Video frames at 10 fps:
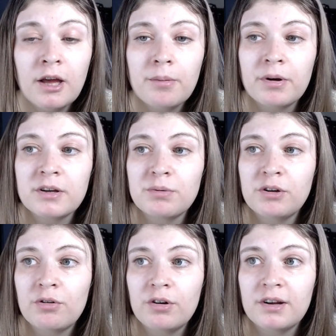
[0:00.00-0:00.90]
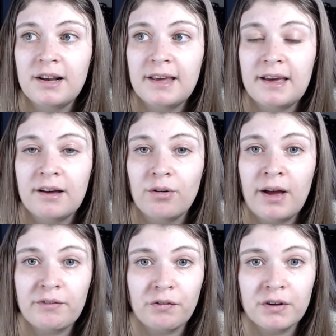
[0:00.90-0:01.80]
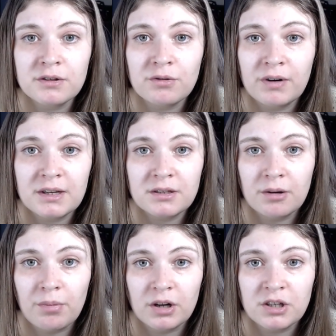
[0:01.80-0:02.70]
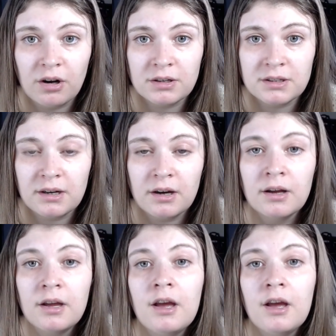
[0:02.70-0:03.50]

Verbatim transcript: Because when you're chronically ill, everything is already so much harder.